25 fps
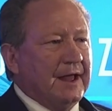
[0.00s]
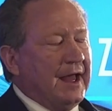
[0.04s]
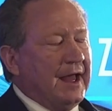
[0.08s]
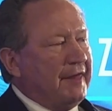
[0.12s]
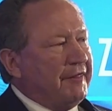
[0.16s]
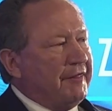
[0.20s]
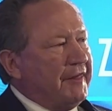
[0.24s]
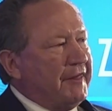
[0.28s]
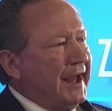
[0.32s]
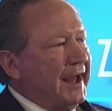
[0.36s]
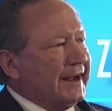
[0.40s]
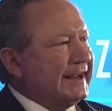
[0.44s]

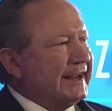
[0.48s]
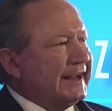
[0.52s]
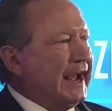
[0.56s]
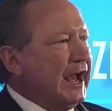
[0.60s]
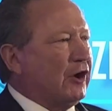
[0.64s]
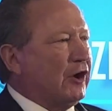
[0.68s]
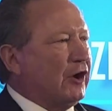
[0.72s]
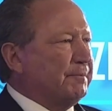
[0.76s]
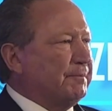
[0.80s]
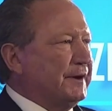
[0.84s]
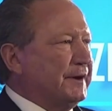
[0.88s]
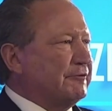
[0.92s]
that
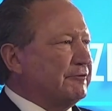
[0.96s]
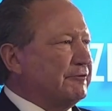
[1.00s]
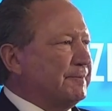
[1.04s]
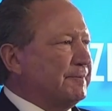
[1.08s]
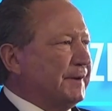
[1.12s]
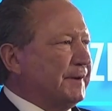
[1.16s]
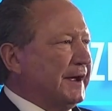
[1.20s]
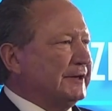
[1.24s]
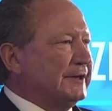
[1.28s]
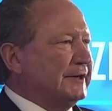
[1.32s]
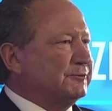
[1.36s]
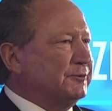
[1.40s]
cannot be
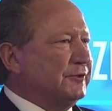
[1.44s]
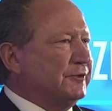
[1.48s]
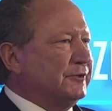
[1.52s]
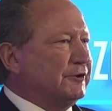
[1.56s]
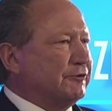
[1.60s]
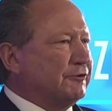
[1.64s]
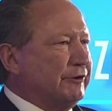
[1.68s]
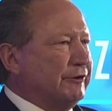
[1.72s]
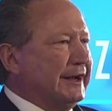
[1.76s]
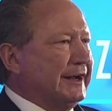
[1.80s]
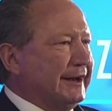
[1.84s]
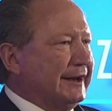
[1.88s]
replaced with green